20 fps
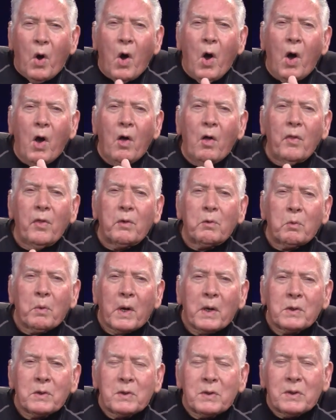all the
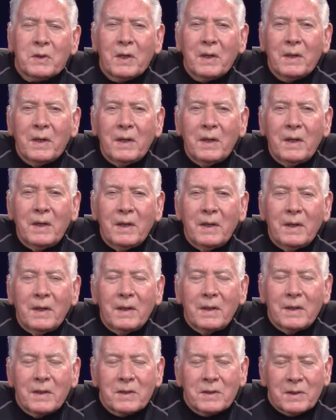rest
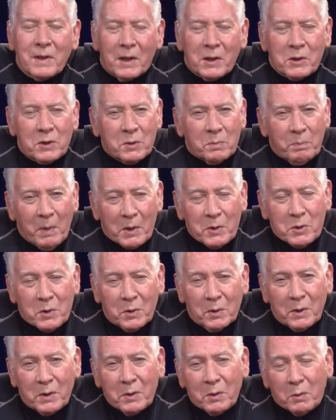is that
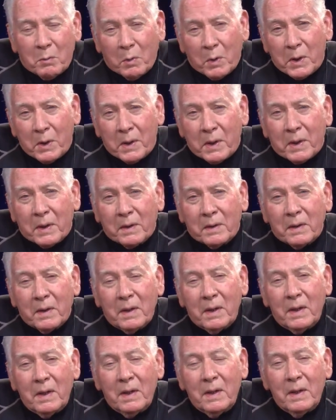special ingredient,
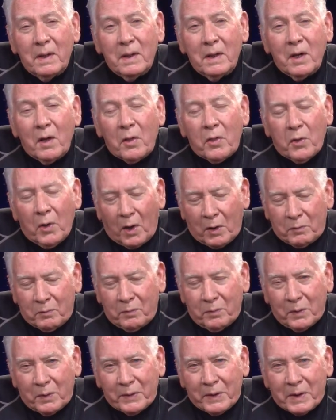
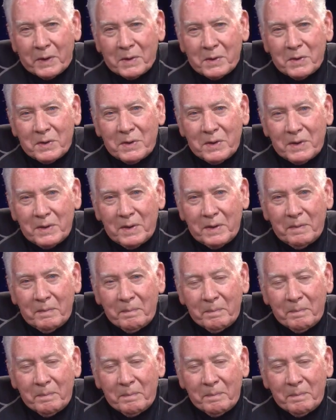thoughtfulness.